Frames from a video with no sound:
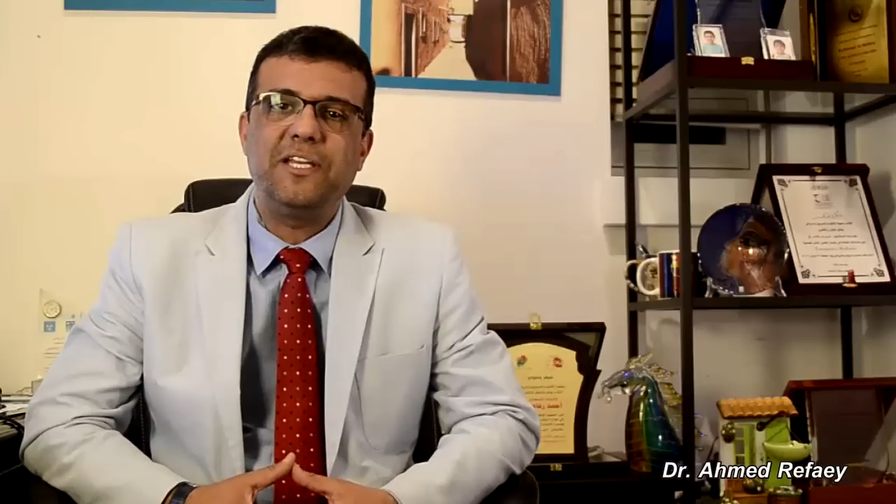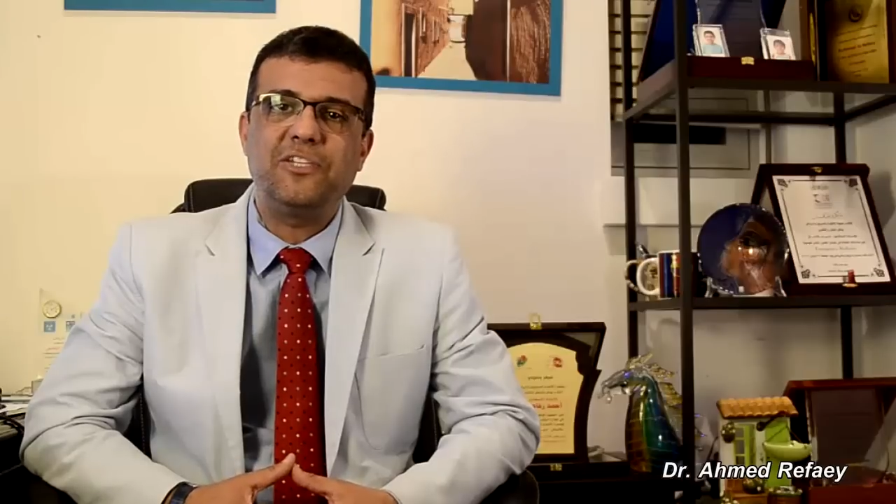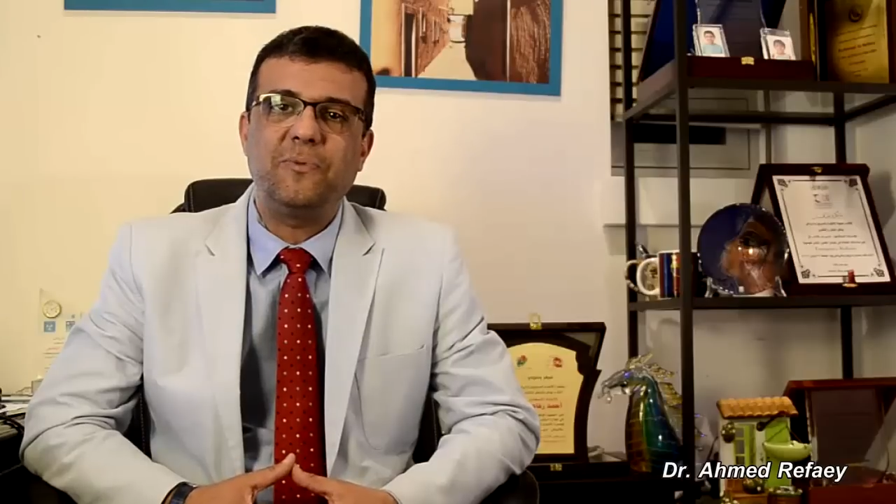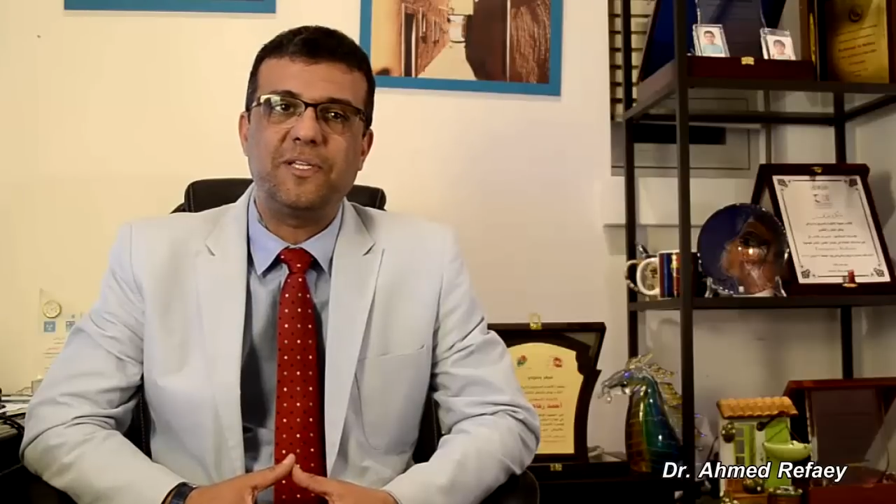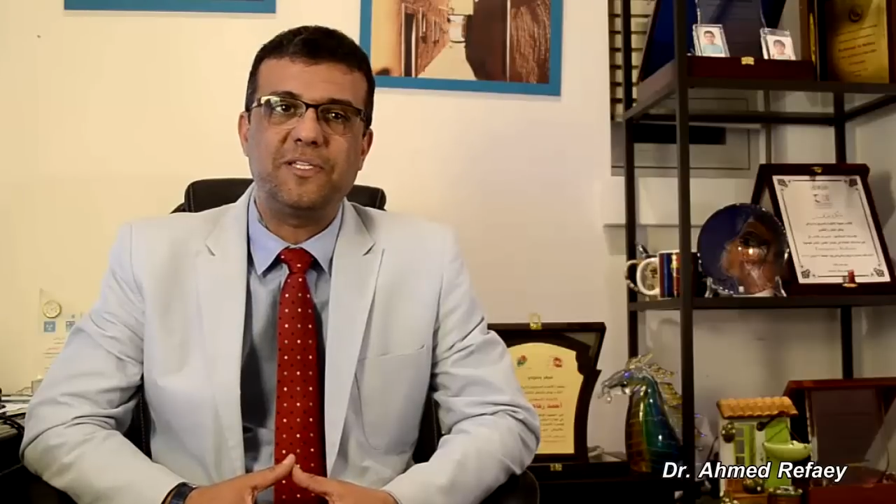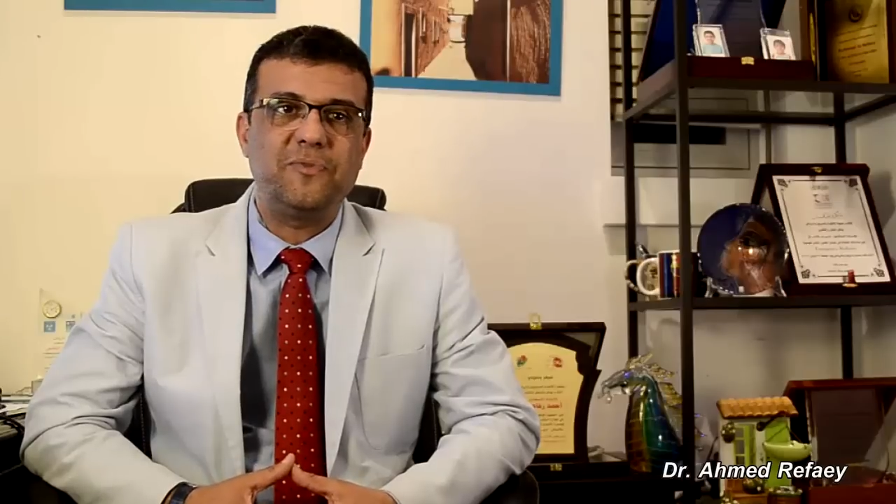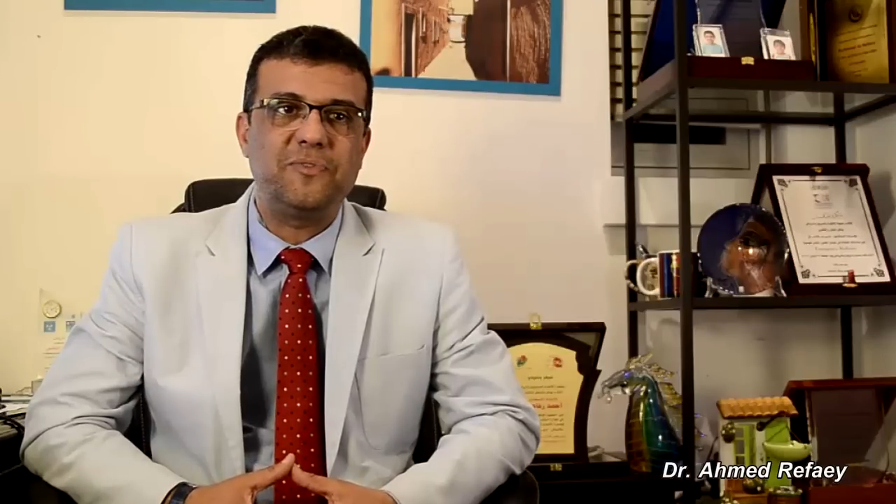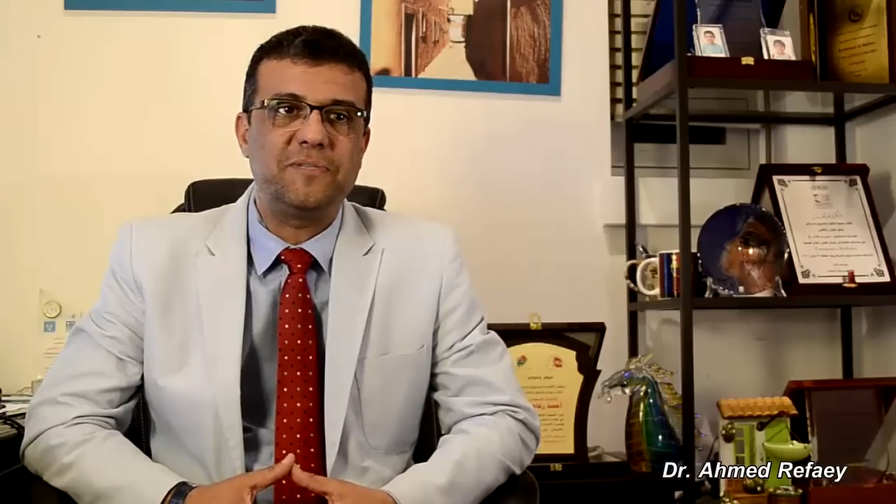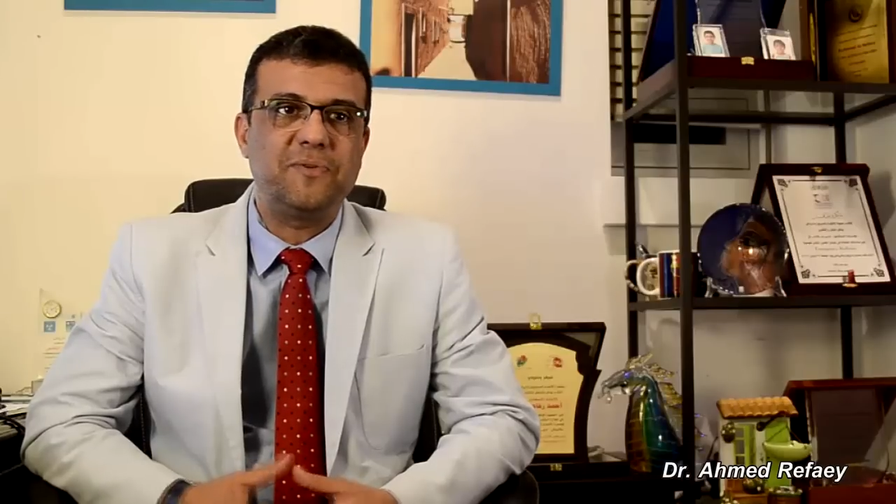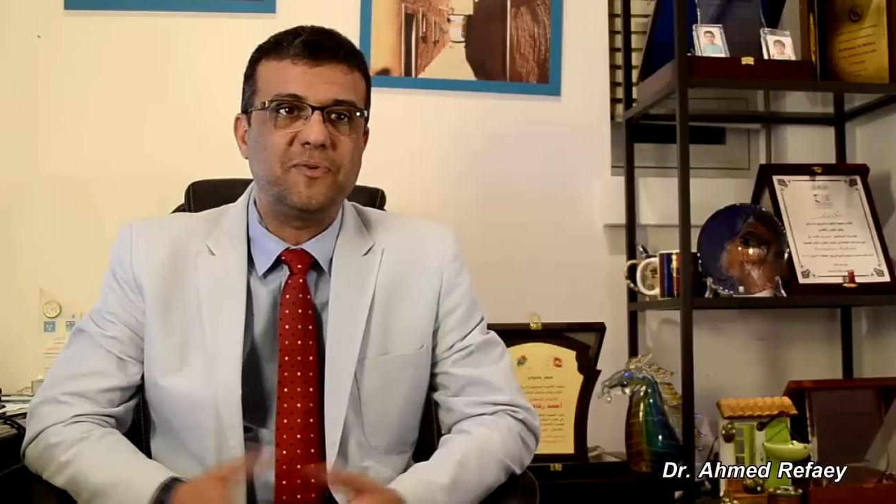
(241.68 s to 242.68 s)

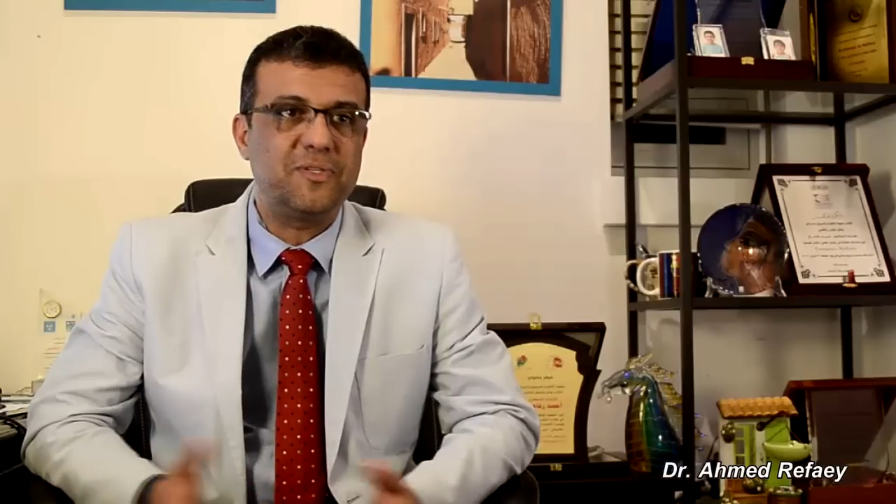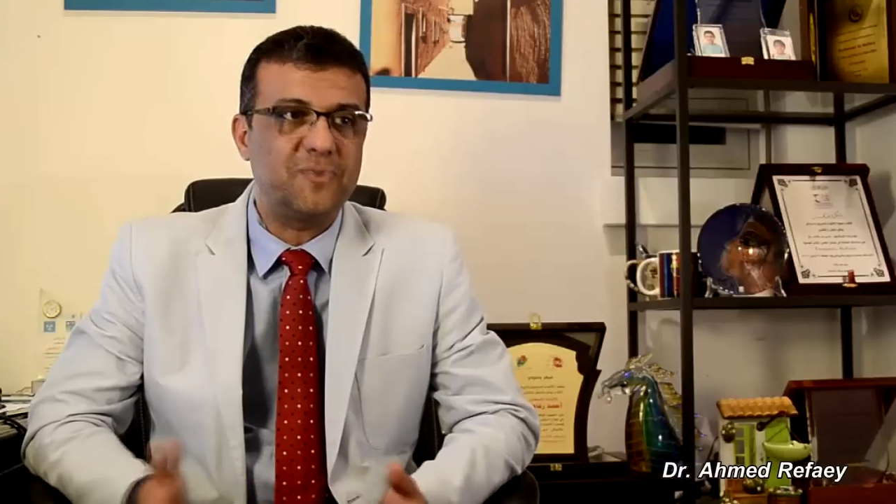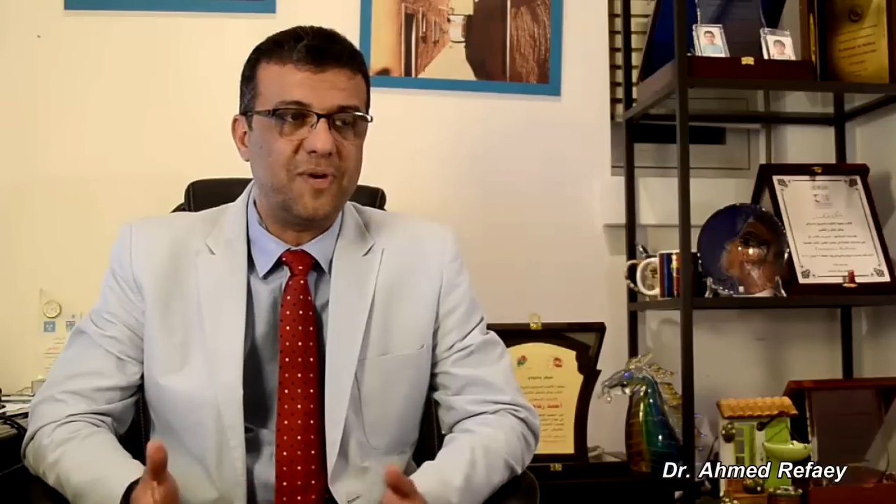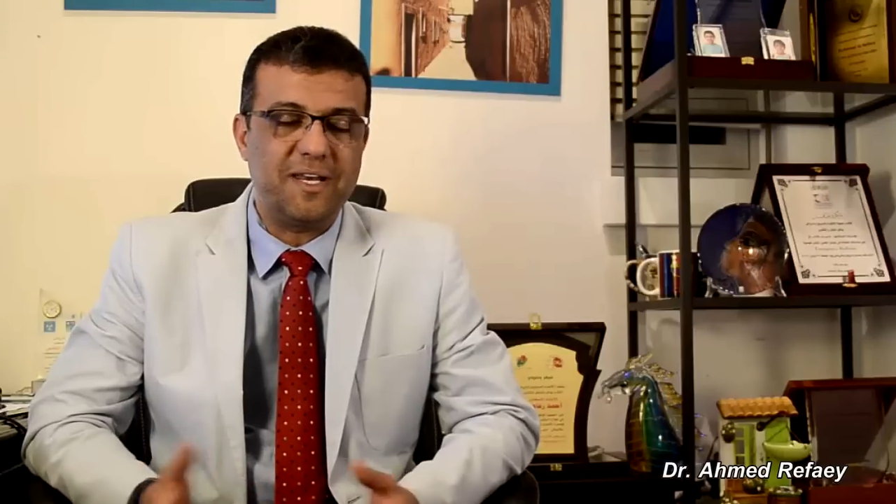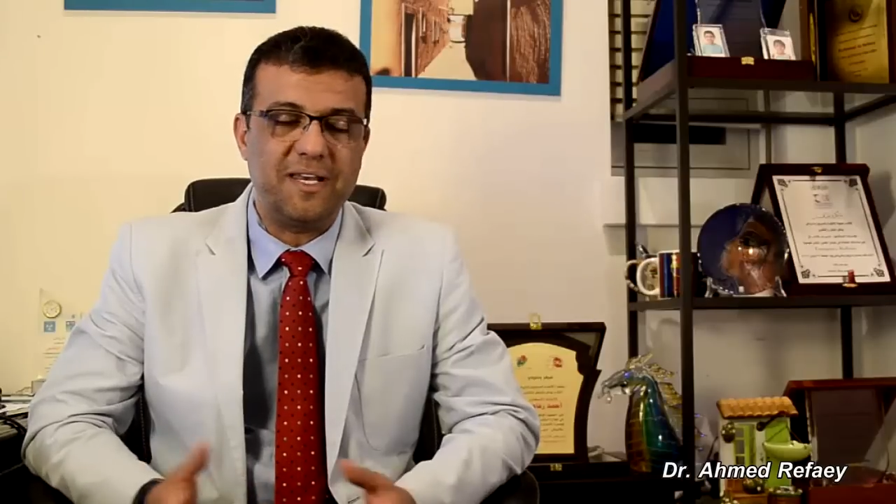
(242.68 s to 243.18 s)
histoplasmosis because we are